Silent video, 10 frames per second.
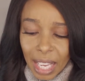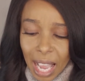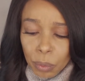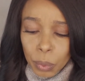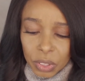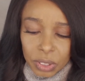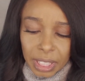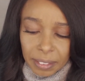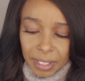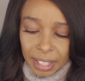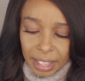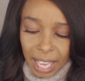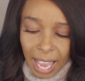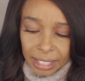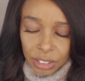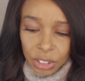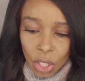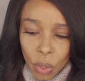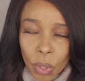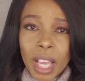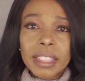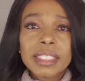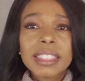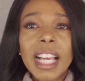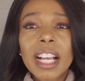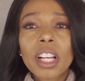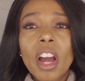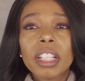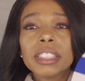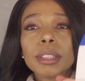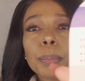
I will give it that. So the stock card is